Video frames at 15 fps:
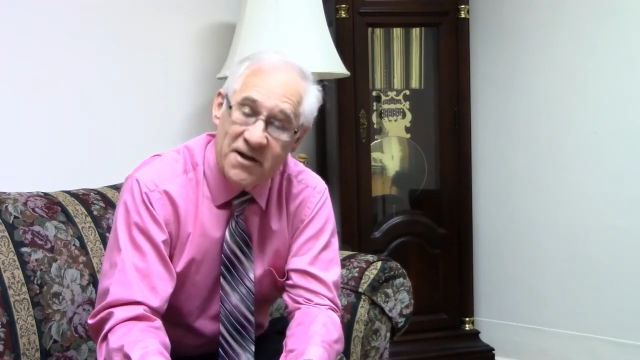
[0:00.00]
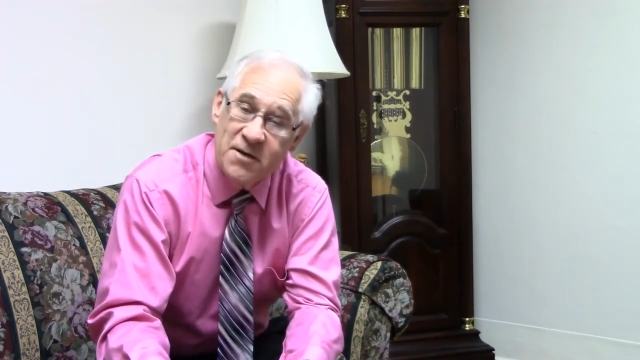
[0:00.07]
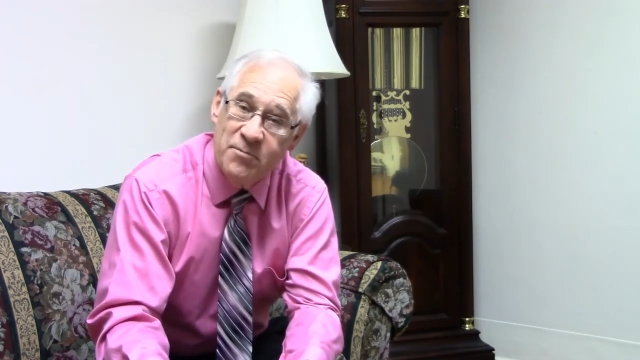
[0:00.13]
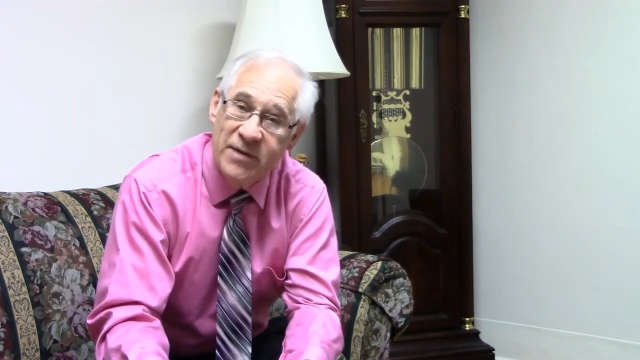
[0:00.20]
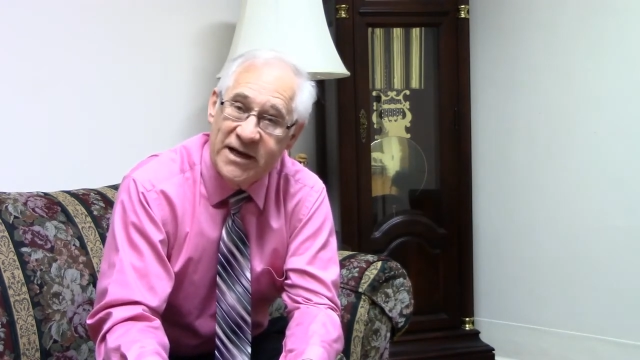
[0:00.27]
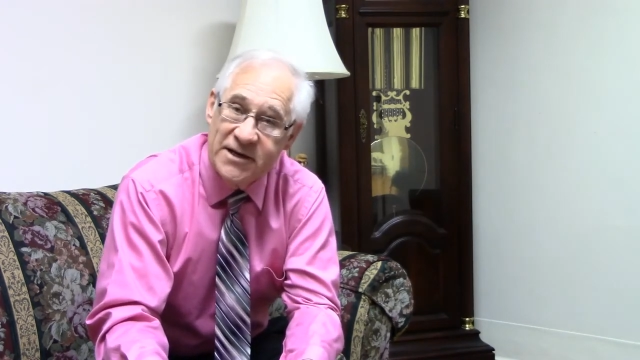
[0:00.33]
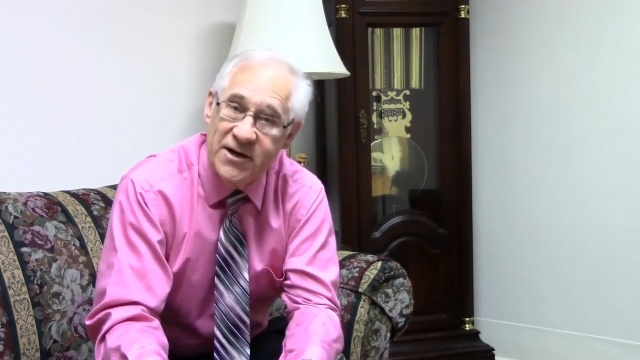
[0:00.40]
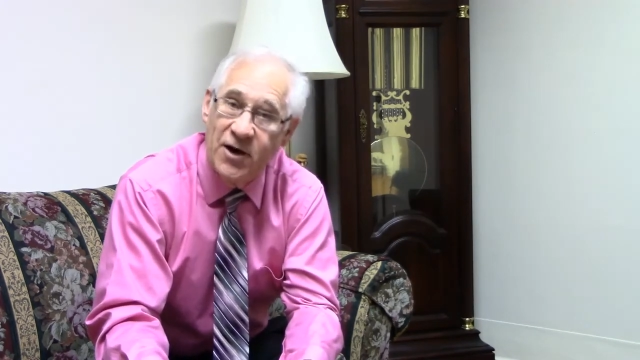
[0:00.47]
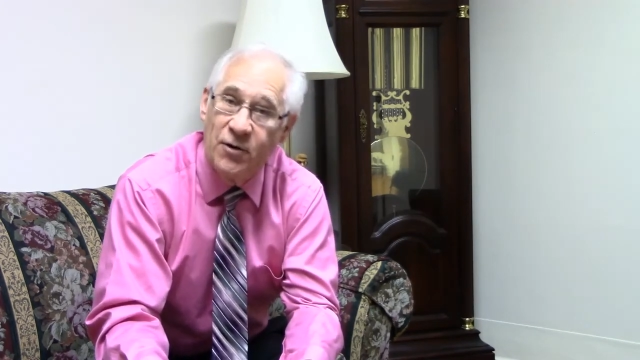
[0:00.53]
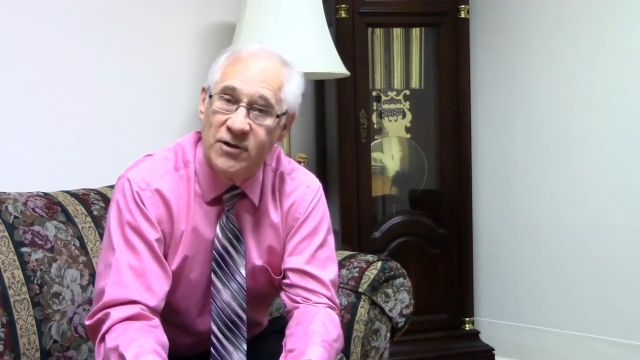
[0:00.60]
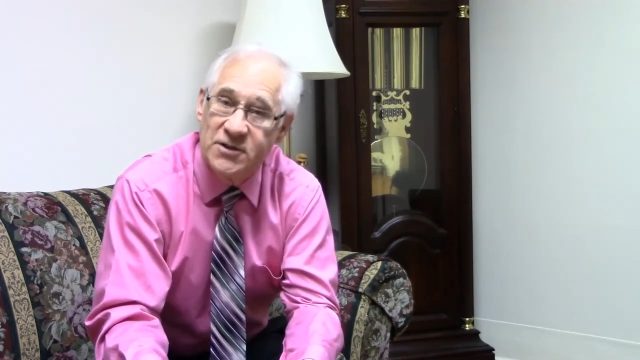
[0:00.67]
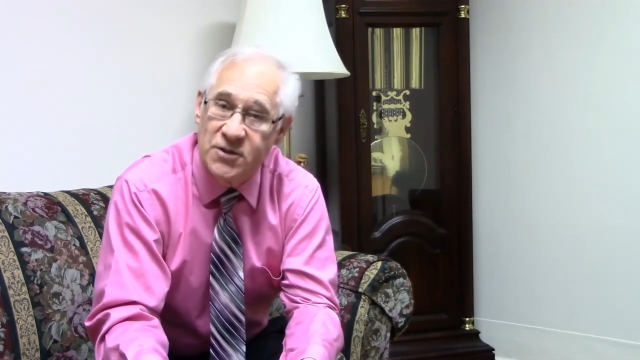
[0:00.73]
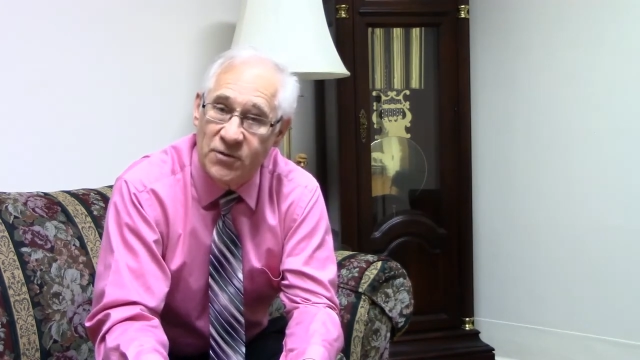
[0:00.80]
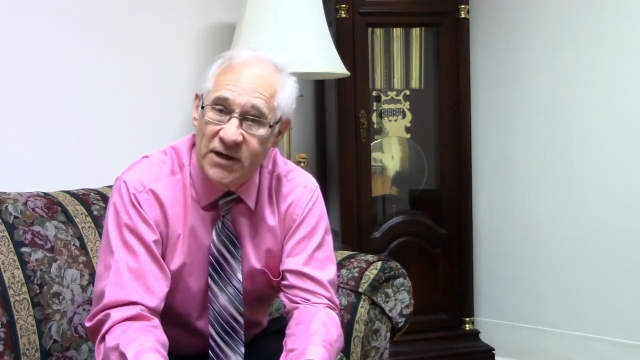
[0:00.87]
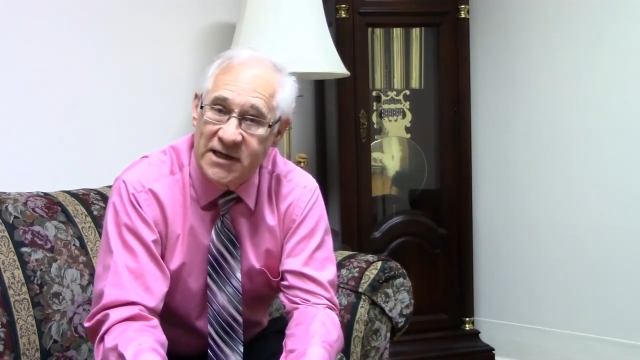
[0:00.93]
made known
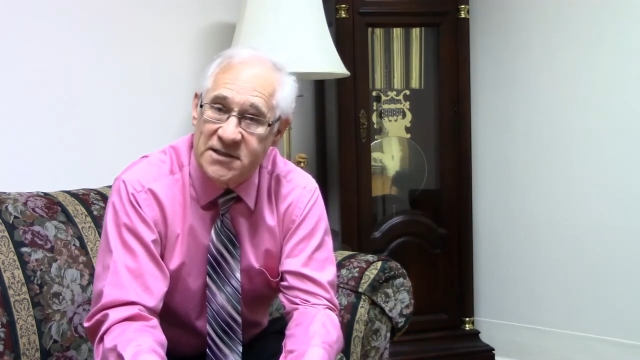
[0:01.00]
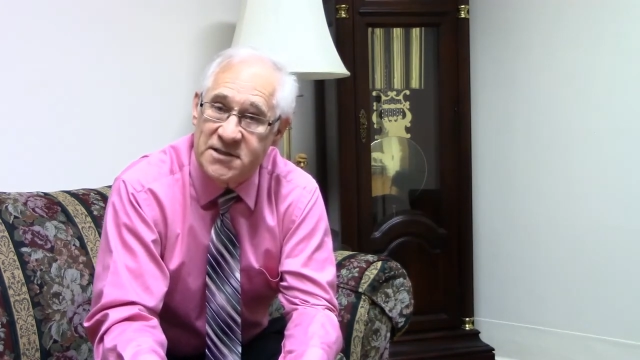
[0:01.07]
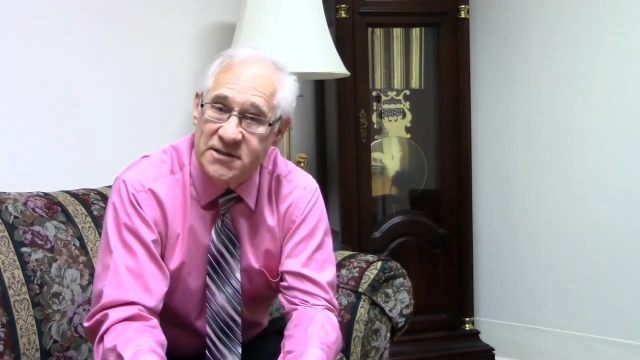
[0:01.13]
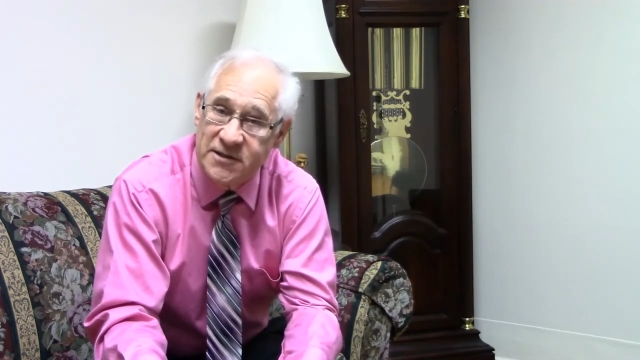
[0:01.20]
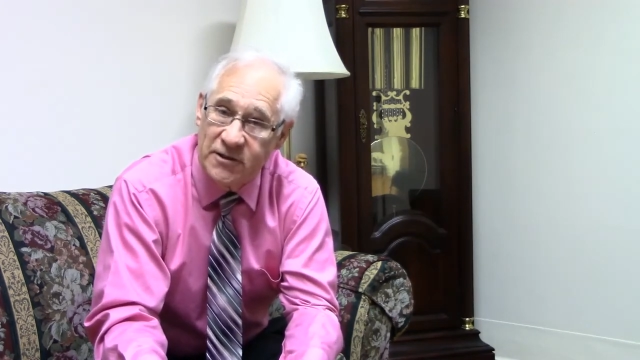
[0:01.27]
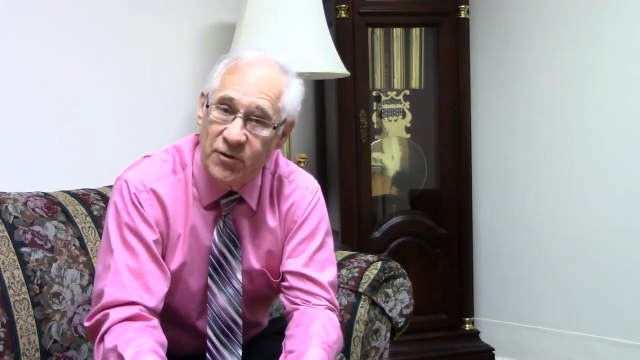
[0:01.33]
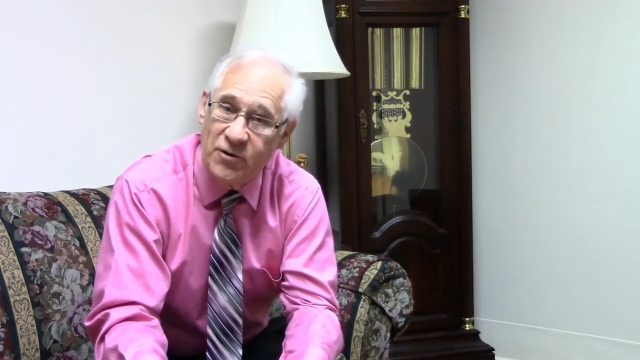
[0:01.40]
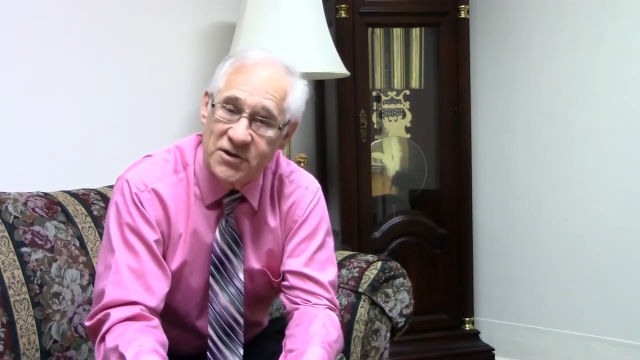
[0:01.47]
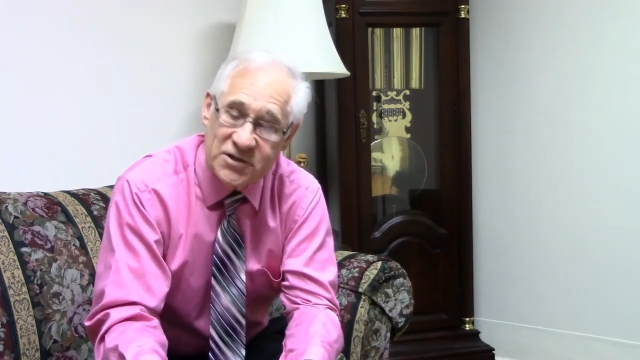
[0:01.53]
to us in the Lord